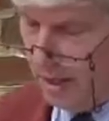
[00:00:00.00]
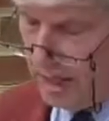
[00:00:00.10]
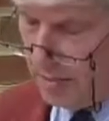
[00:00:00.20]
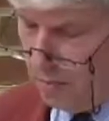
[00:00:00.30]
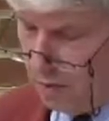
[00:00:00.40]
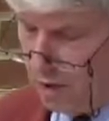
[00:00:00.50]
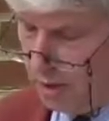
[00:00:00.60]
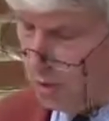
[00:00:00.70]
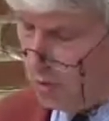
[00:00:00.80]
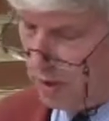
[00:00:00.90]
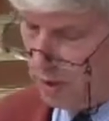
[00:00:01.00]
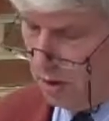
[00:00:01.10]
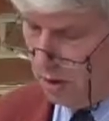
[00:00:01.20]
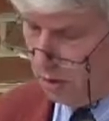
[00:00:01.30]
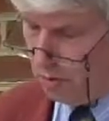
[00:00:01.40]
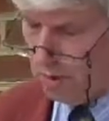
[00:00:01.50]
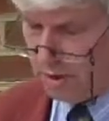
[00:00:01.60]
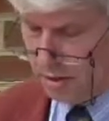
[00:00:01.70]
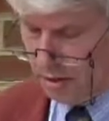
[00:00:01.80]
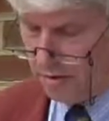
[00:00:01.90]
that Muslims will
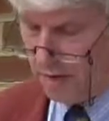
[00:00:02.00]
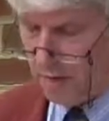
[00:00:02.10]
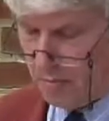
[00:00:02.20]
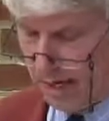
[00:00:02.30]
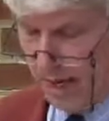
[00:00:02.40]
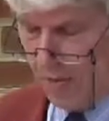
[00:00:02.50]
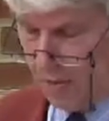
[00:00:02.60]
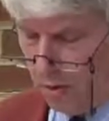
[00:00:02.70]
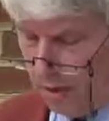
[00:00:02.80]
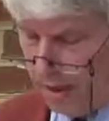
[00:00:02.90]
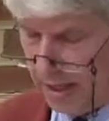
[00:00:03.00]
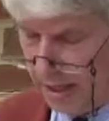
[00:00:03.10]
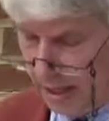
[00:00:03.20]
lose nothing by employing